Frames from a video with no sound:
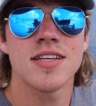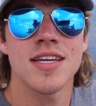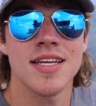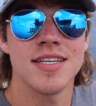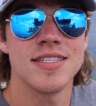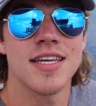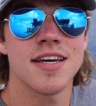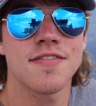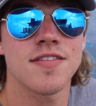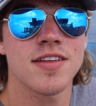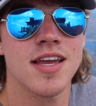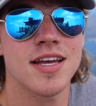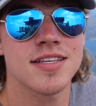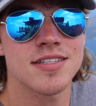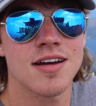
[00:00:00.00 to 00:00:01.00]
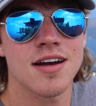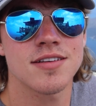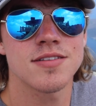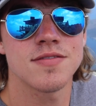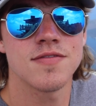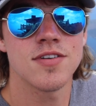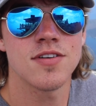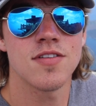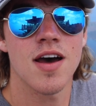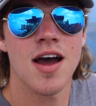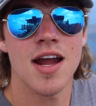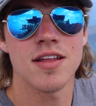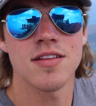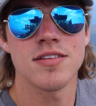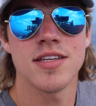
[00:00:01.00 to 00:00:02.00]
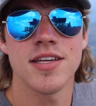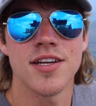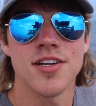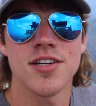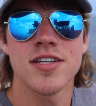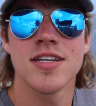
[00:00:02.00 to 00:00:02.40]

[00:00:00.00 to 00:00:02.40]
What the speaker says: and definitely has an awesome view of the island here.